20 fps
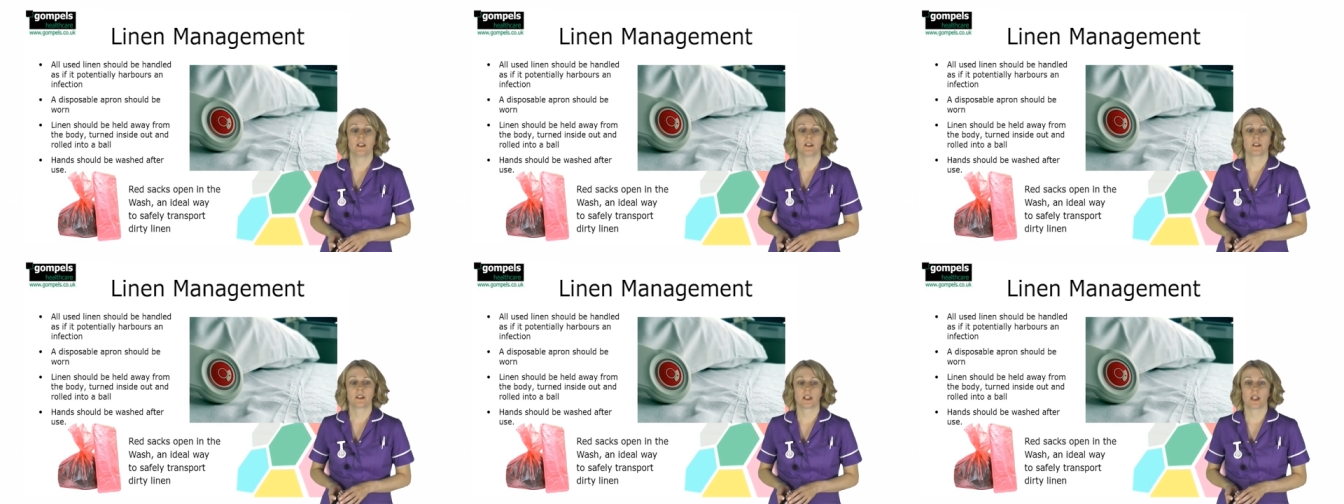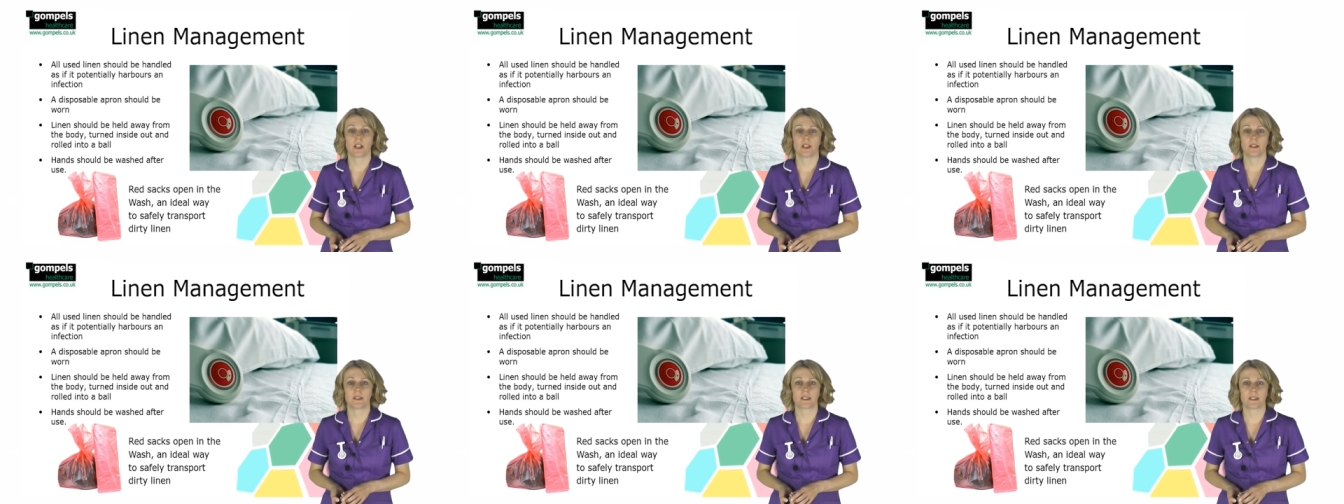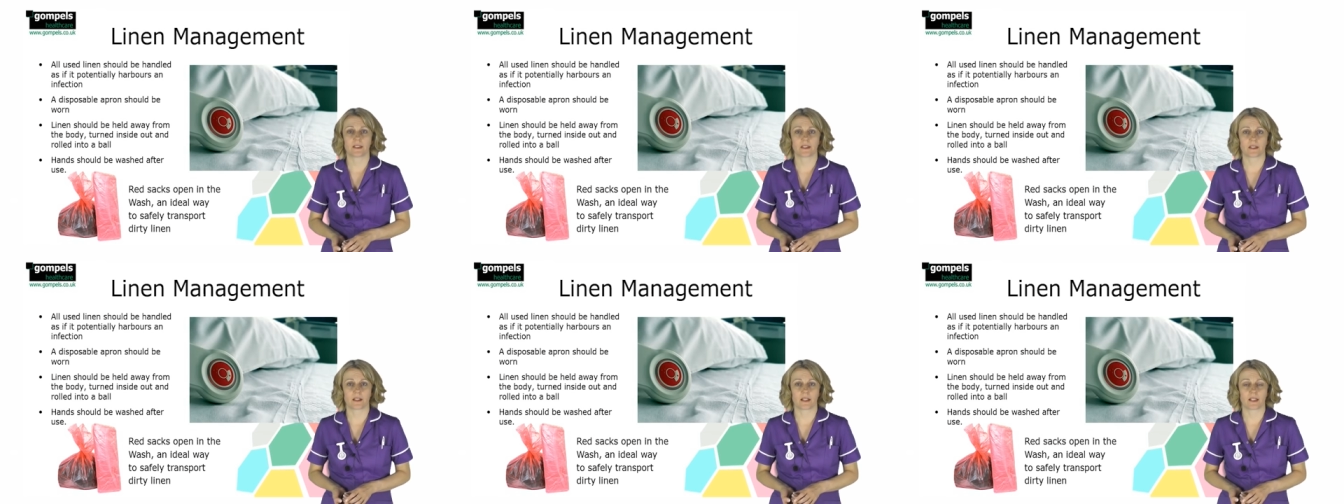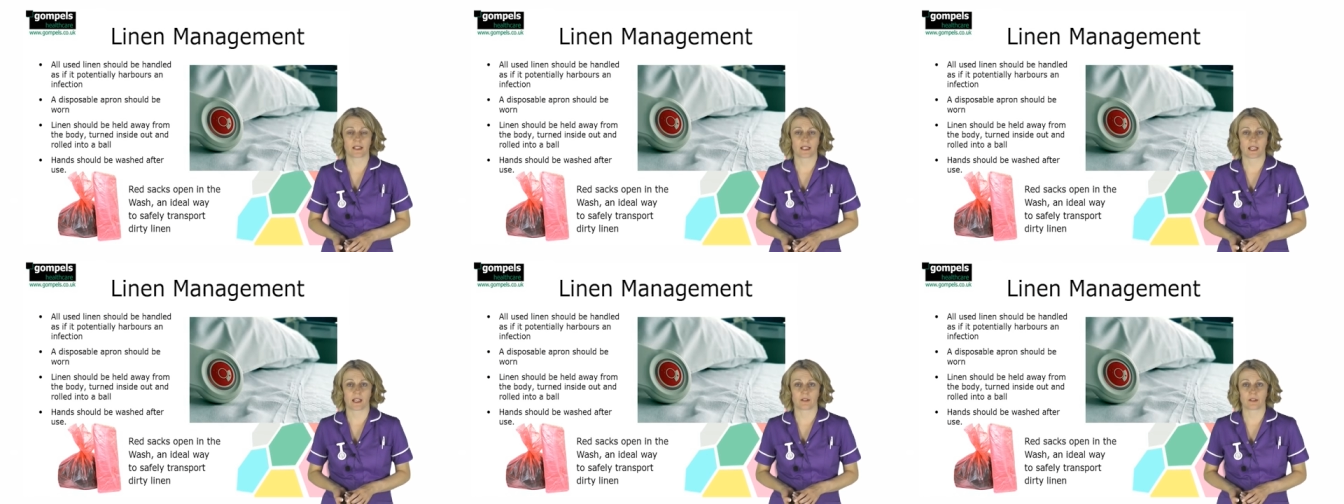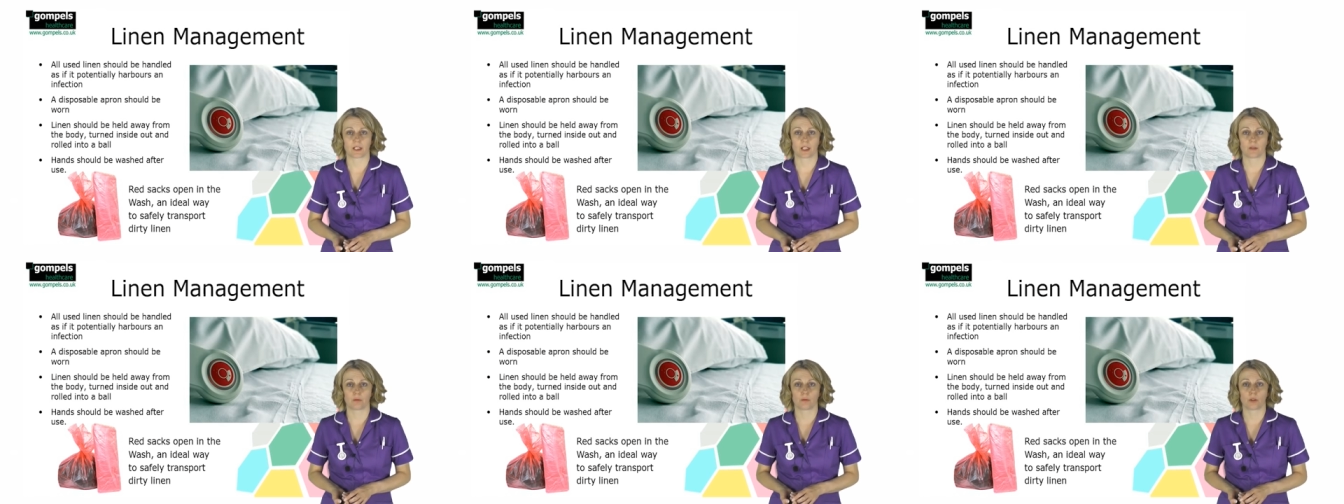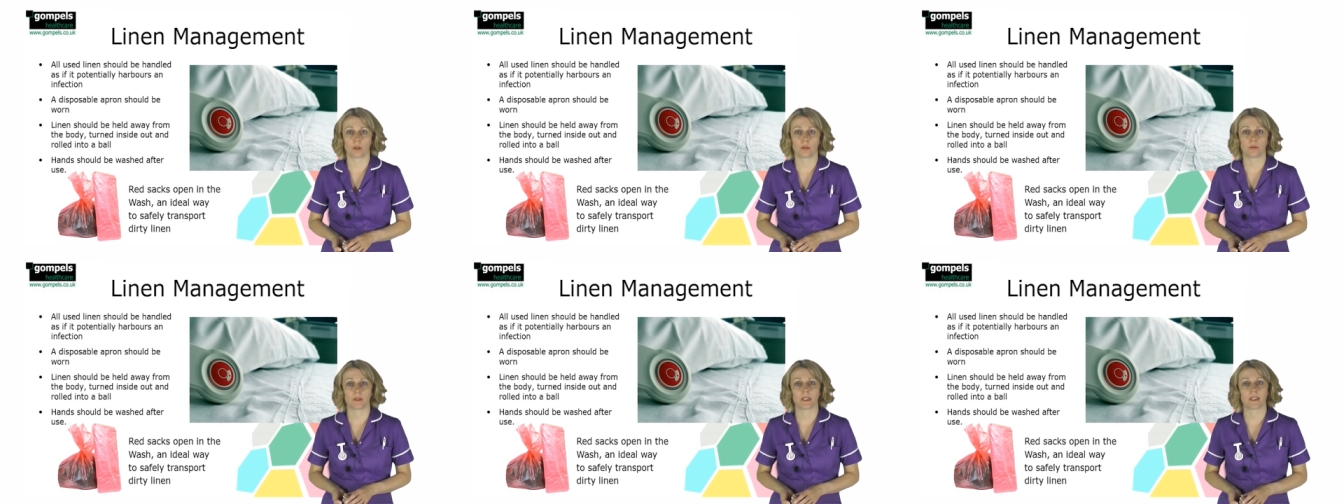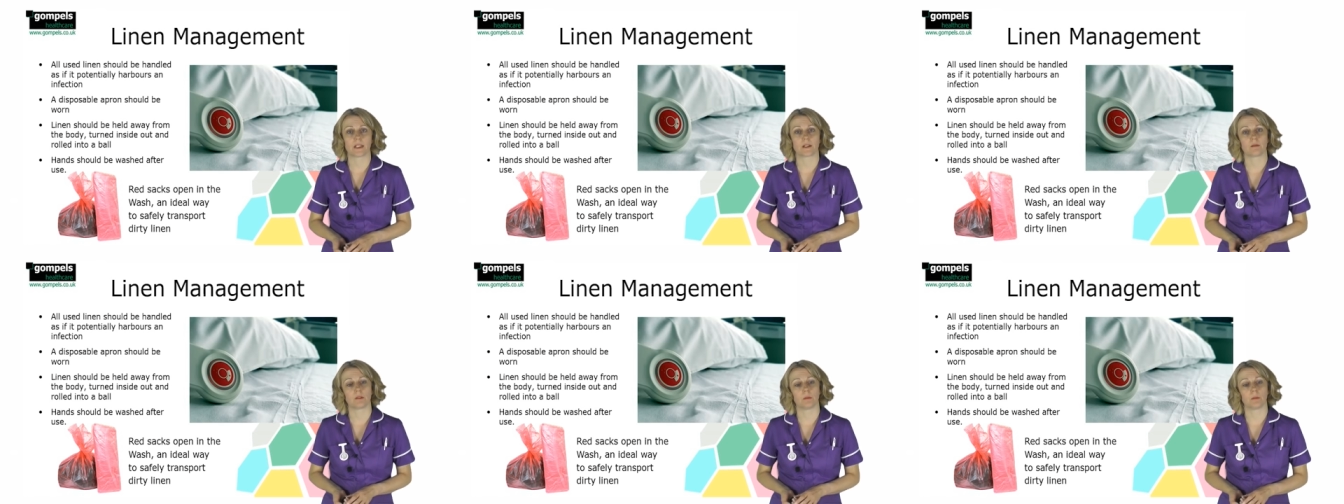turned inside out and rolled
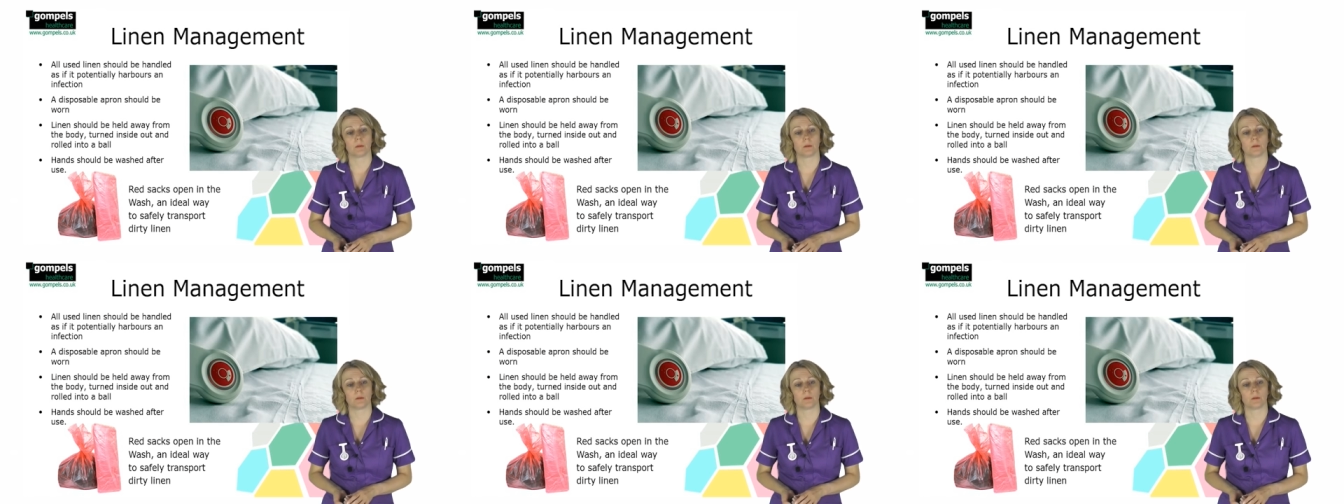into a